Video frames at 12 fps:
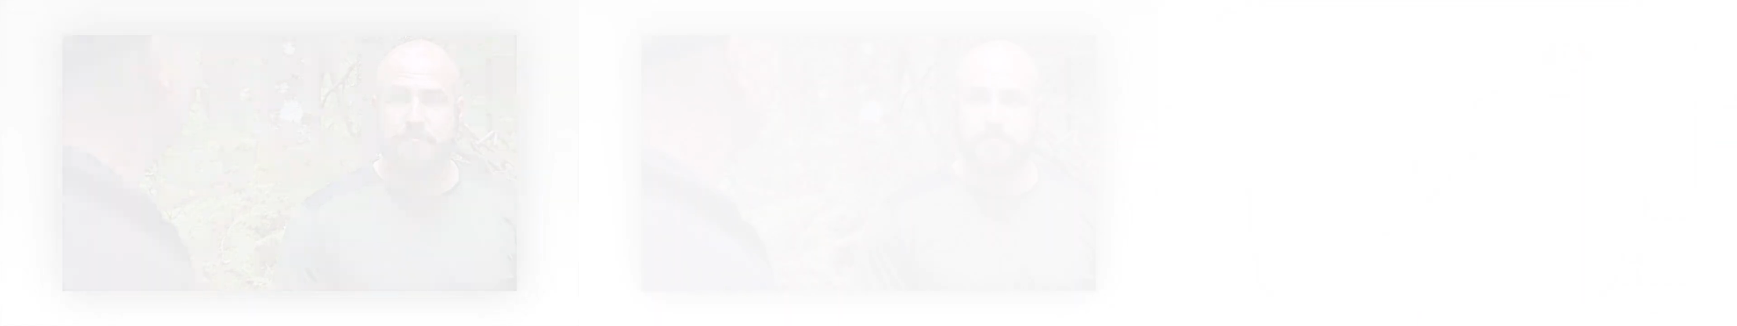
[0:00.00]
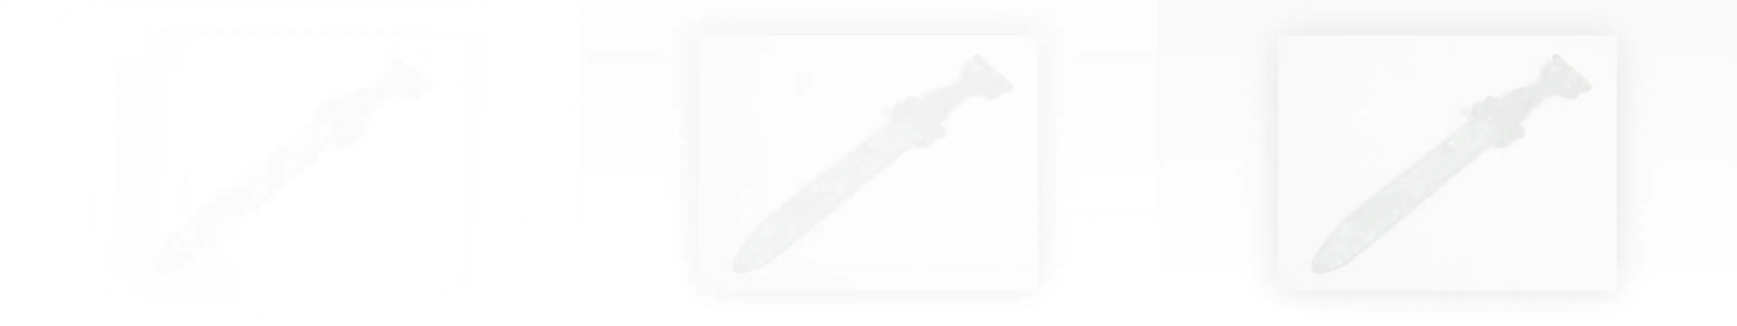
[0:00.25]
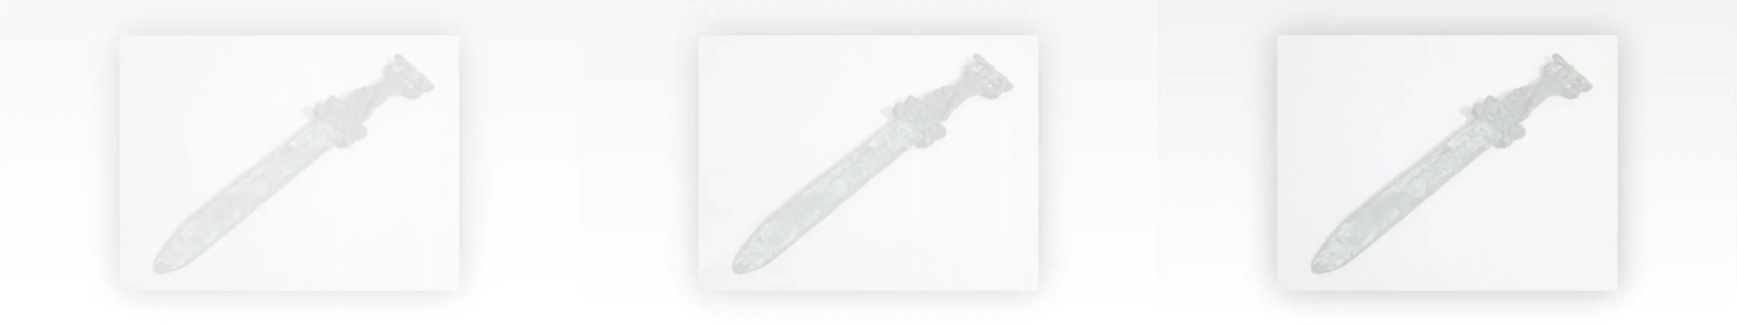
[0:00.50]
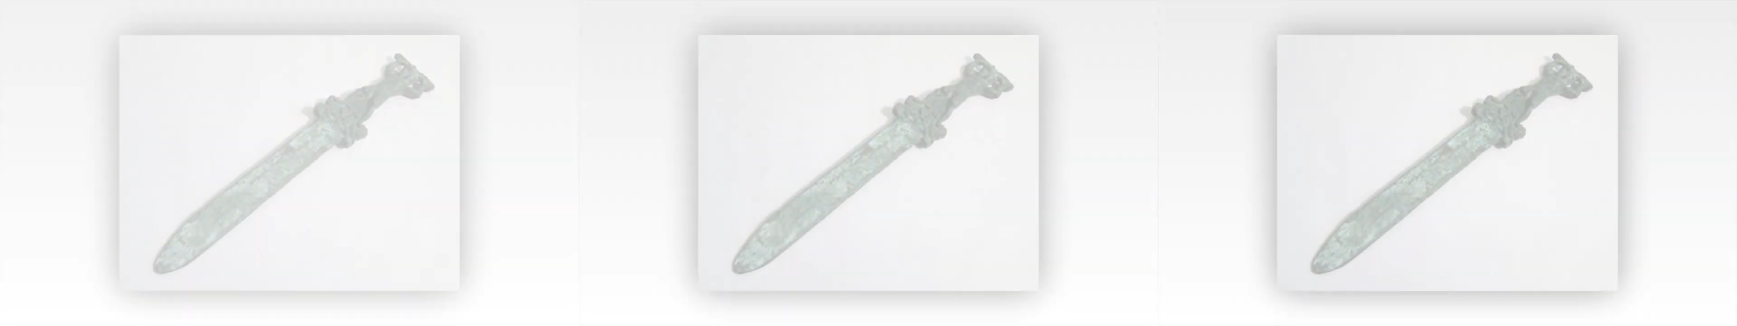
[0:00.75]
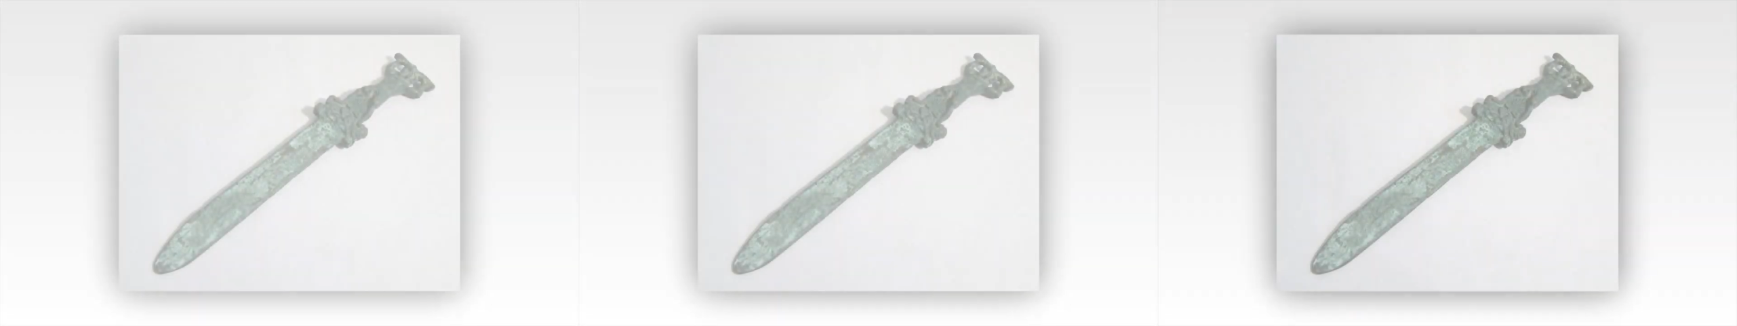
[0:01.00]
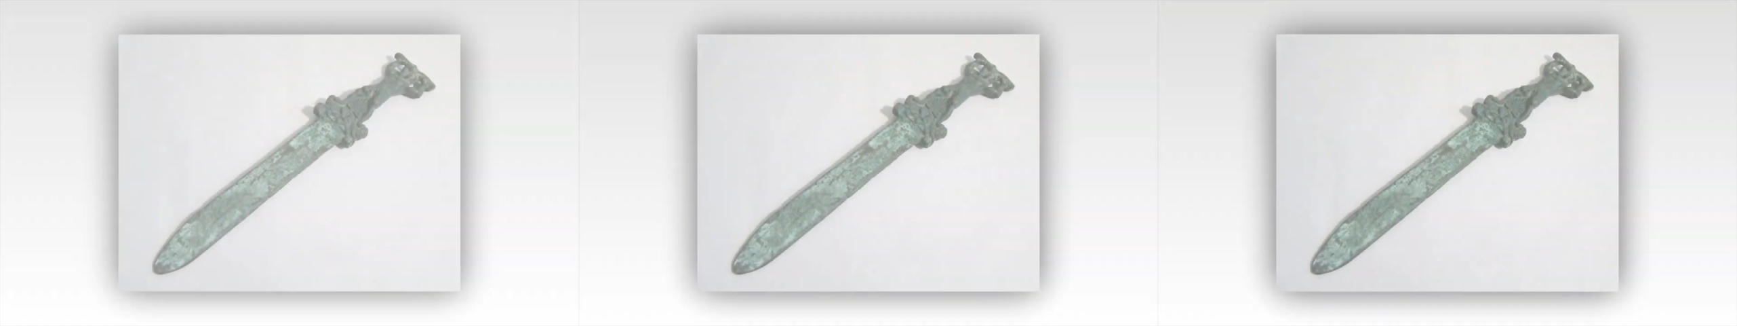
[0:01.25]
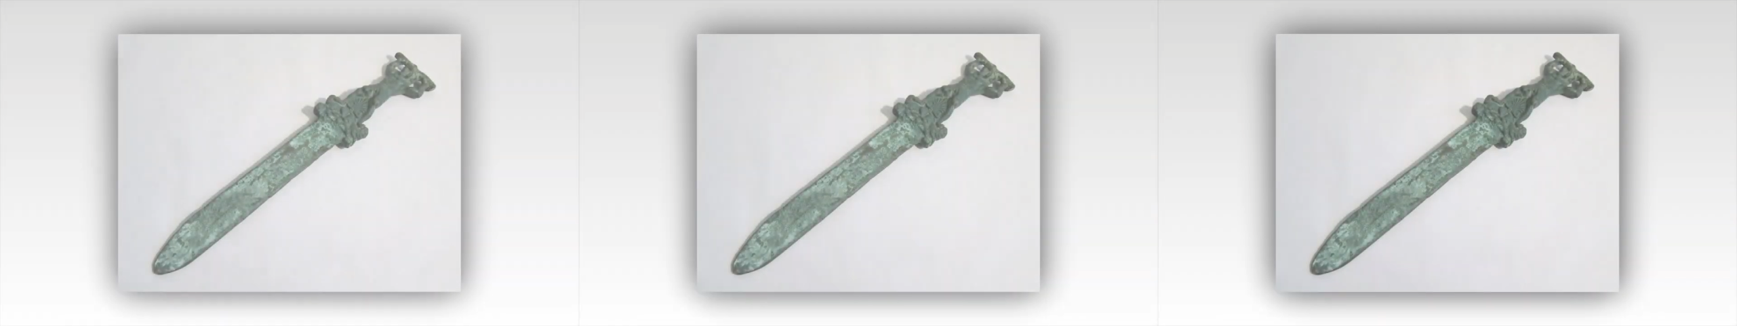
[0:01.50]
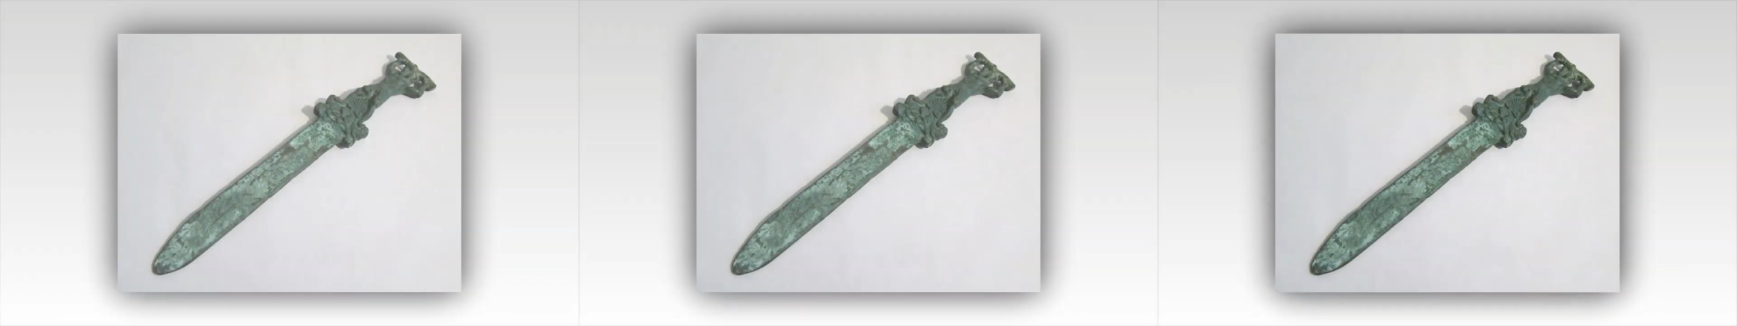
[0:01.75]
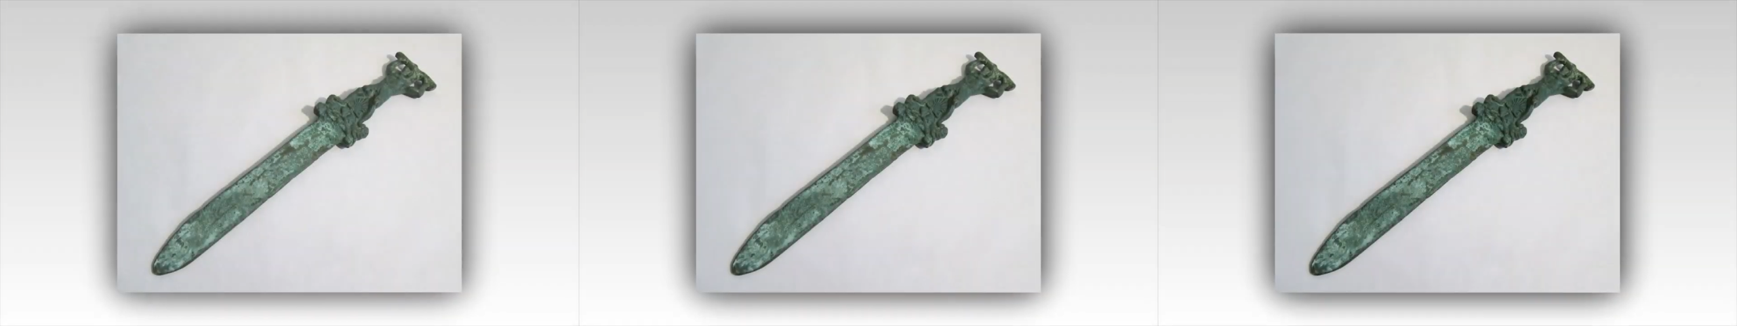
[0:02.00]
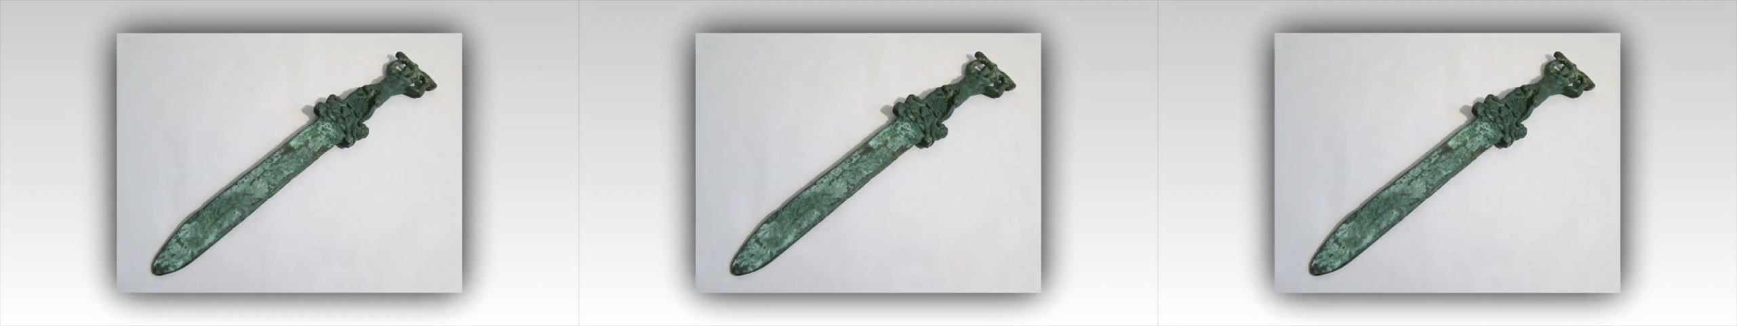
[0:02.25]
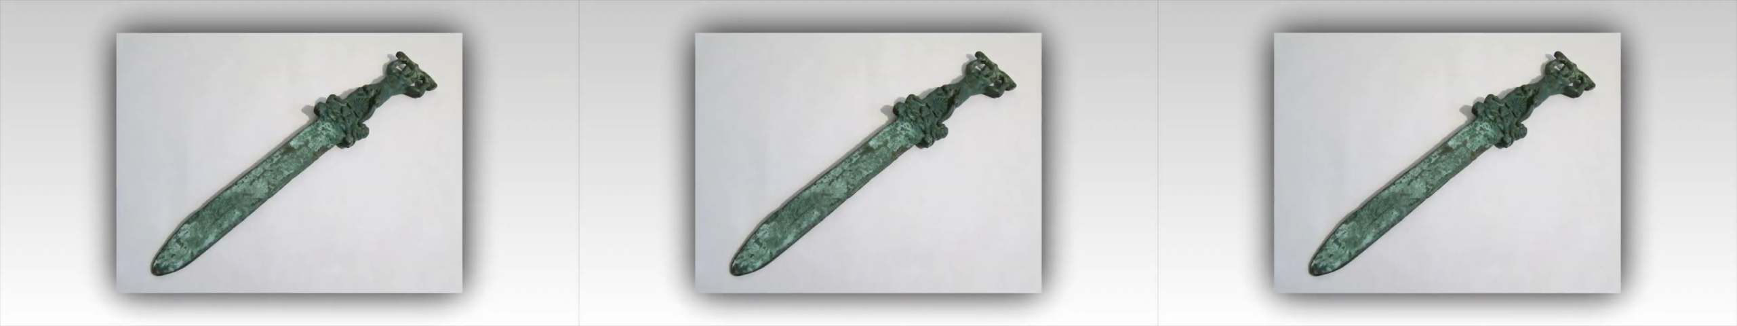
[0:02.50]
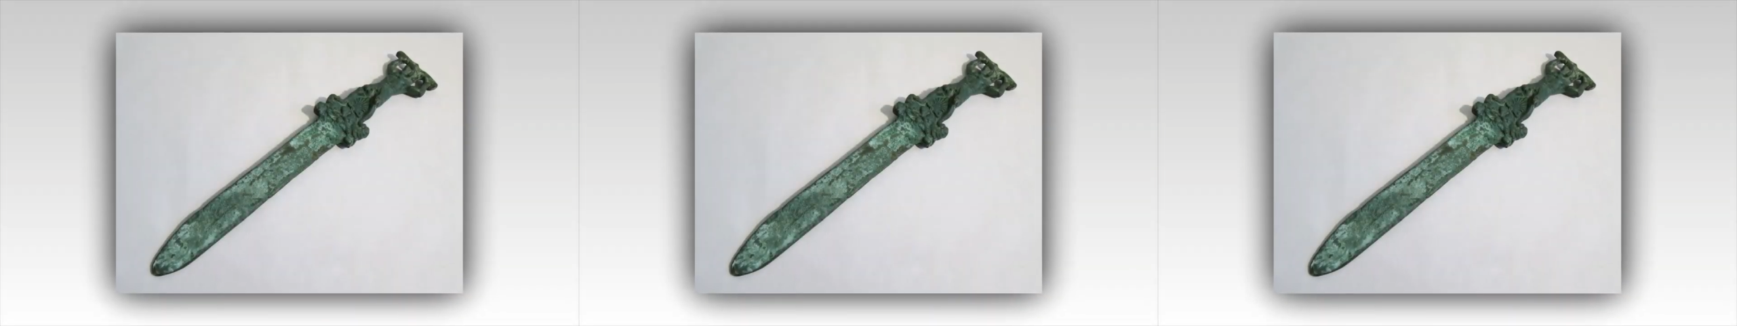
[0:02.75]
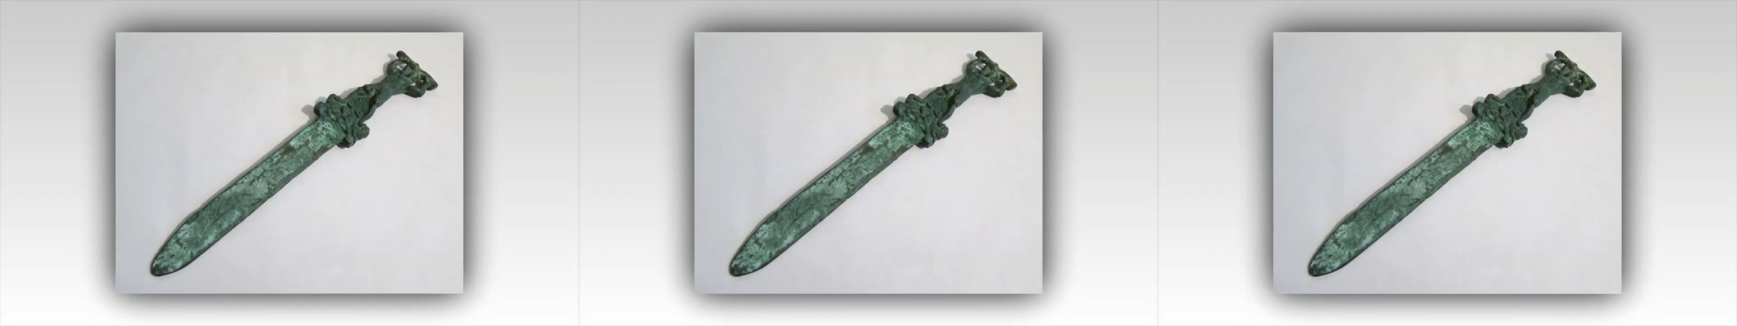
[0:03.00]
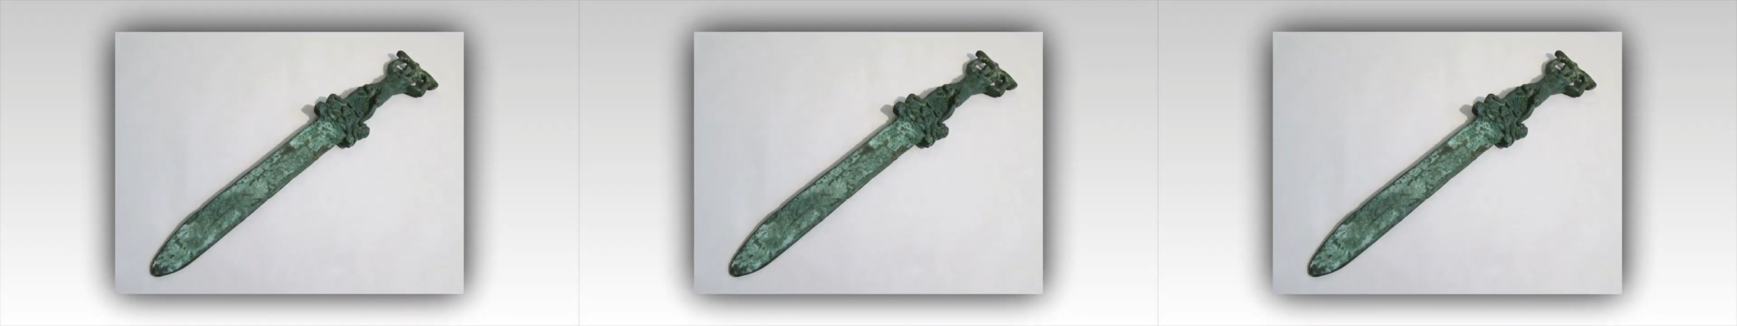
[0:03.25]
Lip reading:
No face is visible, so there are no lips to read.